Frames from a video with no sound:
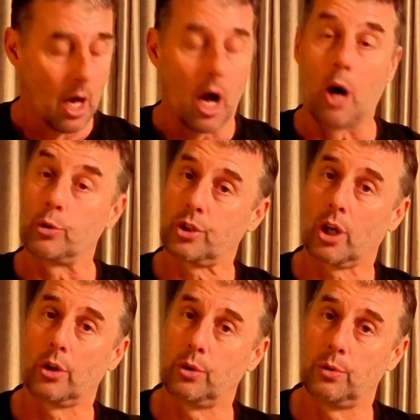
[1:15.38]
I'll show
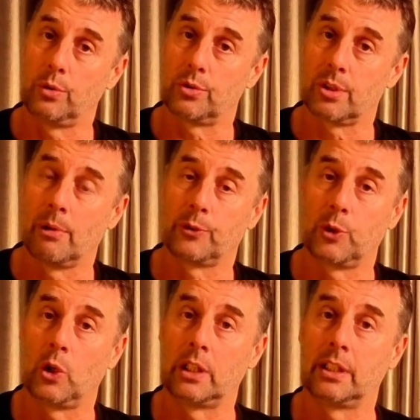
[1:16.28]
you some
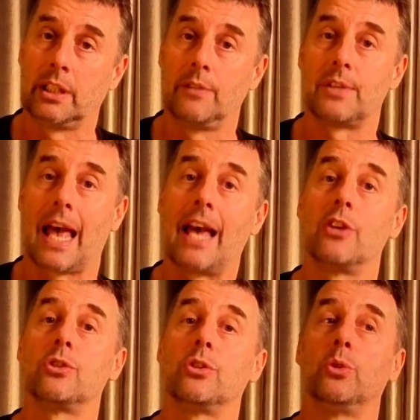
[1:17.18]
alternatives
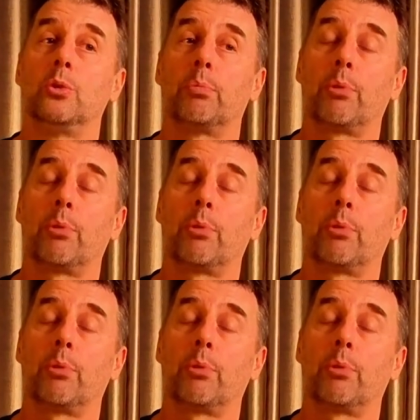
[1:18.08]
as you